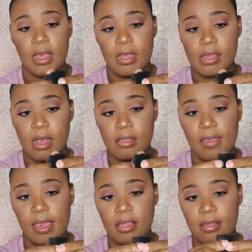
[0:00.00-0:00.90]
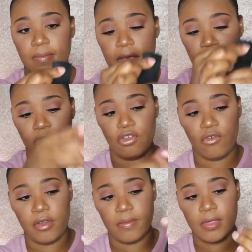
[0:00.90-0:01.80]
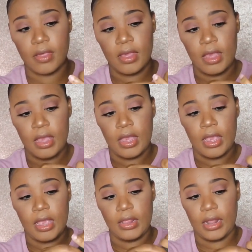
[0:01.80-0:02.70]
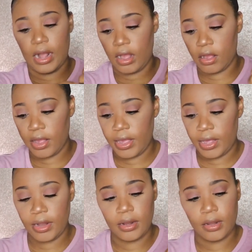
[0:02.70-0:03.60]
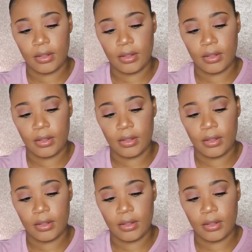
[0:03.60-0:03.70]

is I'll take some other strips and then I'll cut